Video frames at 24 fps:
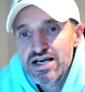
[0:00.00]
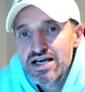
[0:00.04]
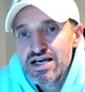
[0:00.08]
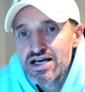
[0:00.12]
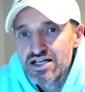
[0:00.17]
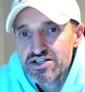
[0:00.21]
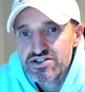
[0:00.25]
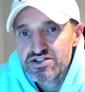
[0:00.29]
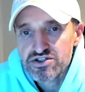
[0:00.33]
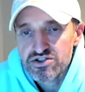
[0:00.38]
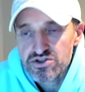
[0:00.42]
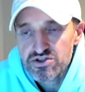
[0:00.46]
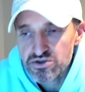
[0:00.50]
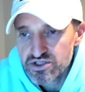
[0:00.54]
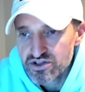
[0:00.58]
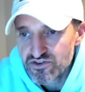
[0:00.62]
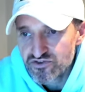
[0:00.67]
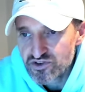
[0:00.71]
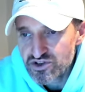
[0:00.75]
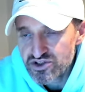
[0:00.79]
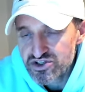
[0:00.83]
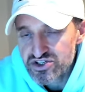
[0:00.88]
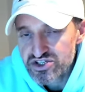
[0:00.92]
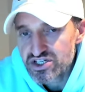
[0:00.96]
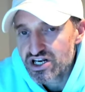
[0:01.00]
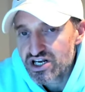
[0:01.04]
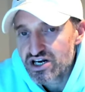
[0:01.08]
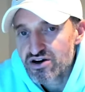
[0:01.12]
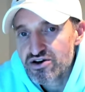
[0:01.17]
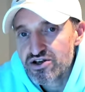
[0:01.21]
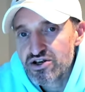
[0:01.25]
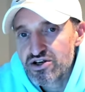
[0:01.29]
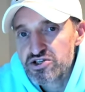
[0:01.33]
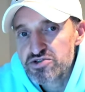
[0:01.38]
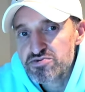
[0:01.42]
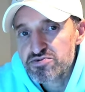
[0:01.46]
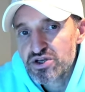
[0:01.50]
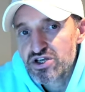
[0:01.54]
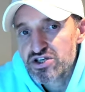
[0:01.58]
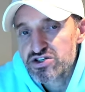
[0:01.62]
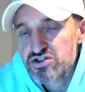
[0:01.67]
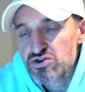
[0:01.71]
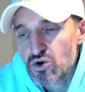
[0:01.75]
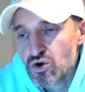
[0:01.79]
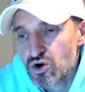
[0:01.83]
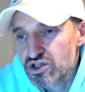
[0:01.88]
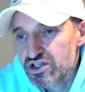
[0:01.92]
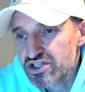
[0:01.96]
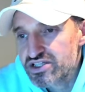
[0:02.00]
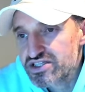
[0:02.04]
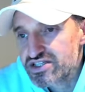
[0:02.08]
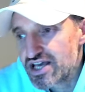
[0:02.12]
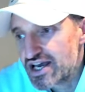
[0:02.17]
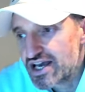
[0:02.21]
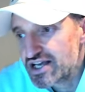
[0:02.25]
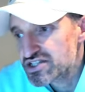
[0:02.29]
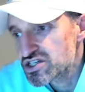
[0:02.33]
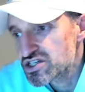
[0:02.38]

It's the two different scenarios because all it takes